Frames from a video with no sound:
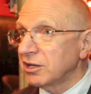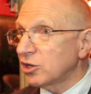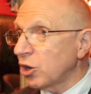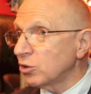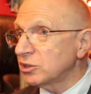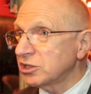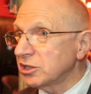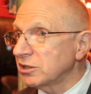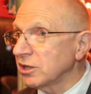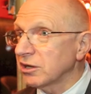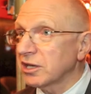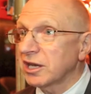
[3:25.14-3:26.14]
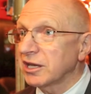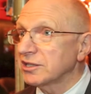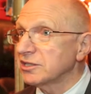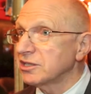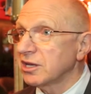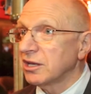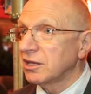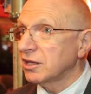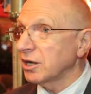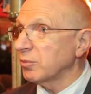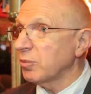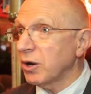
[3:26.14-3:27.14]
coaching their kids,
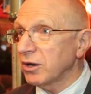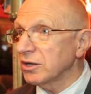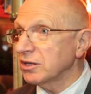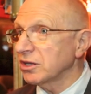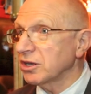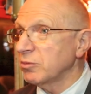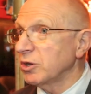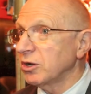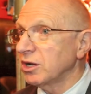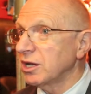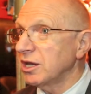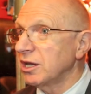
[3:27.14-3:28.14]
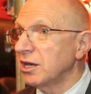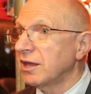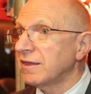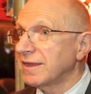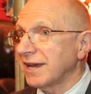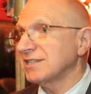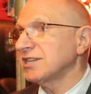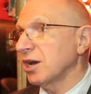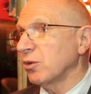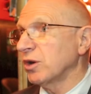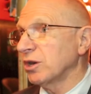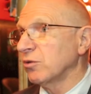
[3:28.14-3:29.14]
they're part of the community. That's
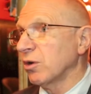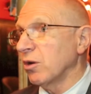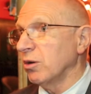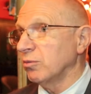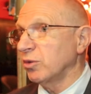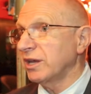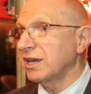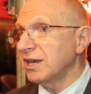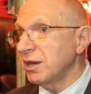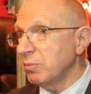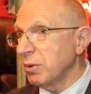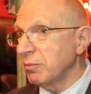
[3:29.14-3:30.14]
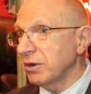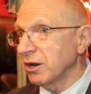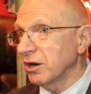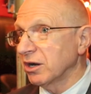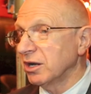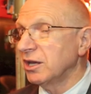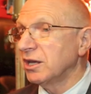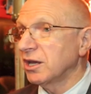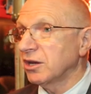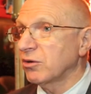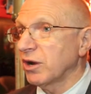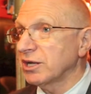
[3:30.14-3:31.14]
how we grow them. We keep them here
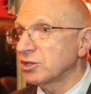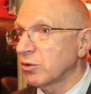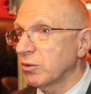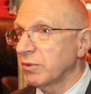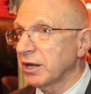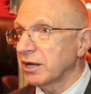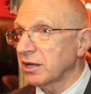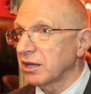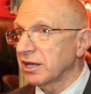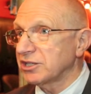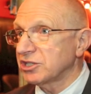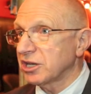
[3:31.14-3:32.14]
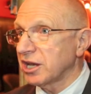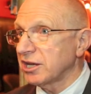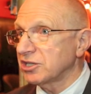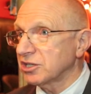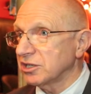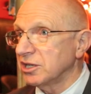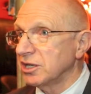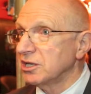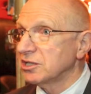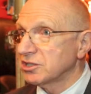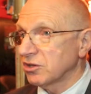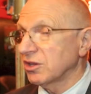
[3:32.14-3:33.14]
in graduate medical education.
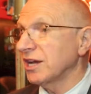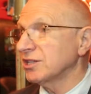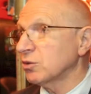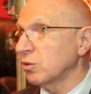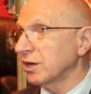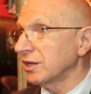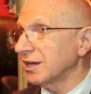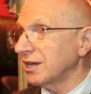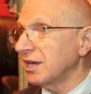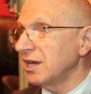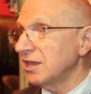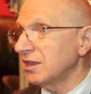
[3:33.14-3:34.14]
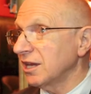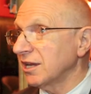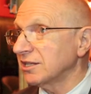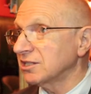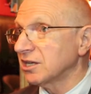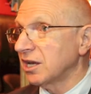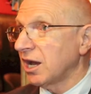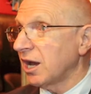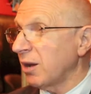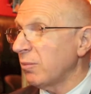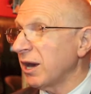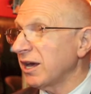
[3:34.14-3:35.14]
So that's one of the key things.
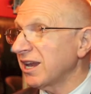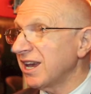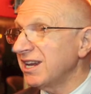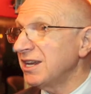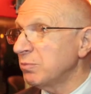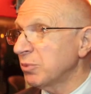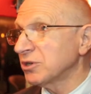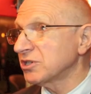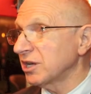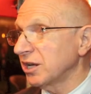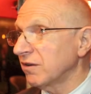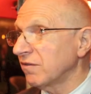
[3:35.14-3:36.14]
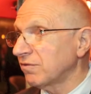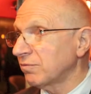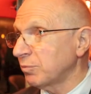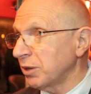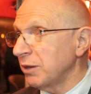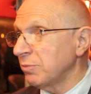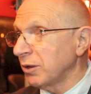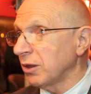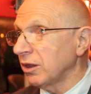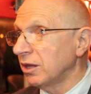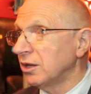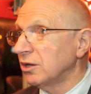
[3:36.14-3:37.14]
About 80% of
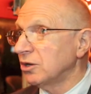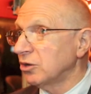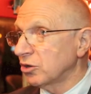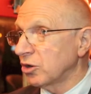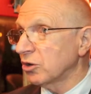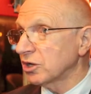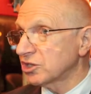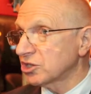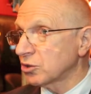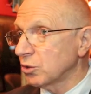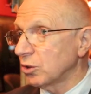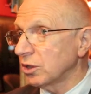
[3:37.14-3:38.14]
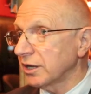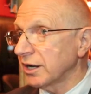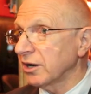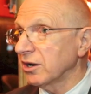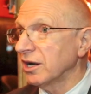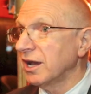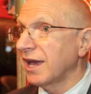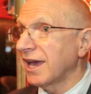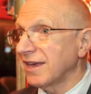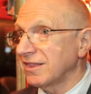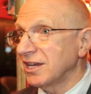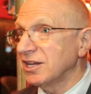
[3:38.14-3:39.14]
people who go to school here
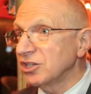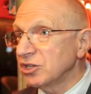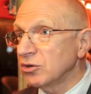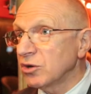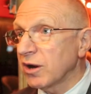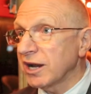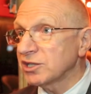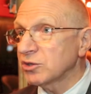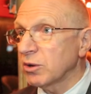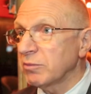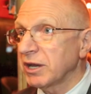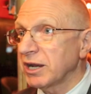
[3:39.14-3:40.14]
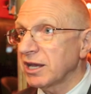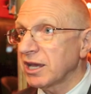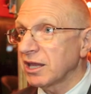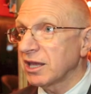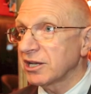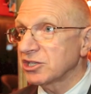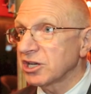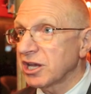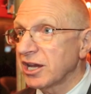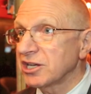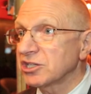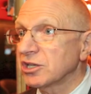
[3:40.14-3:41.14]
and then do graduate medical
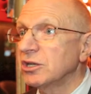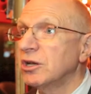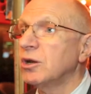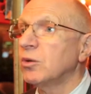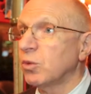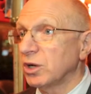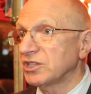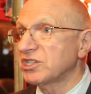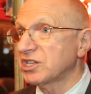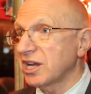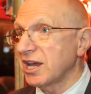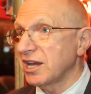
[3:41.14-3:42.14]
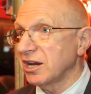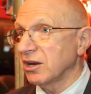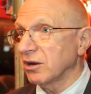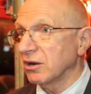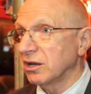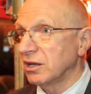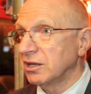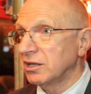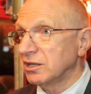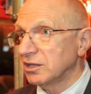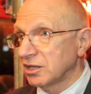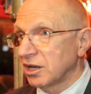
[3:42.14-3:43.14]
education will stay here.
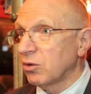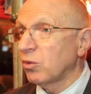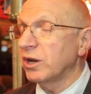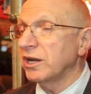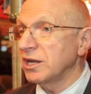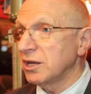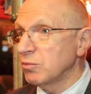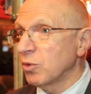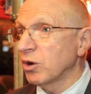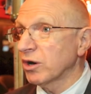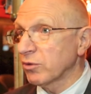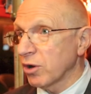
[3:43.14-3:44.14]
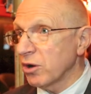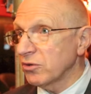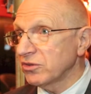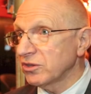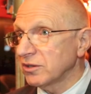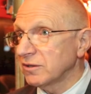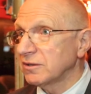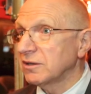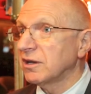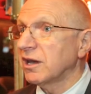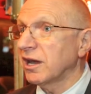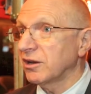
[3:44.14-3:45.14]
We need more growth,
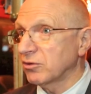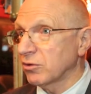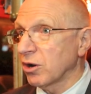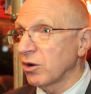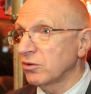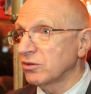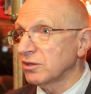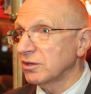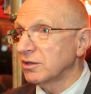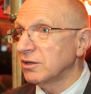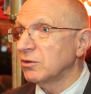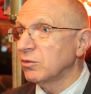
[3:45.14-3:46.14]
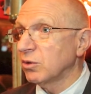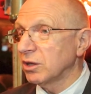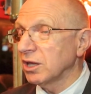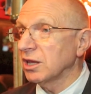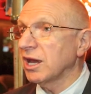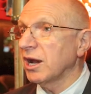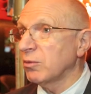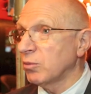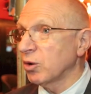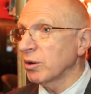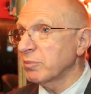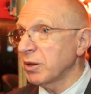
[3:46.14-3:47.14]
and growth will allow
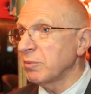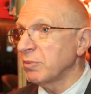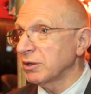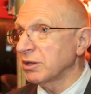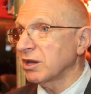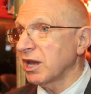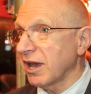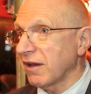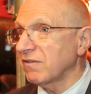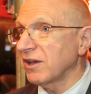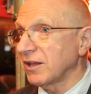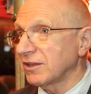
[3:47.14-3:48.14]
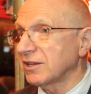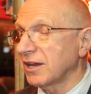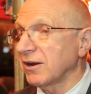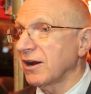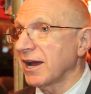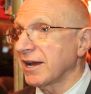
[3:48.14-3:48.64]
more people to have healthcare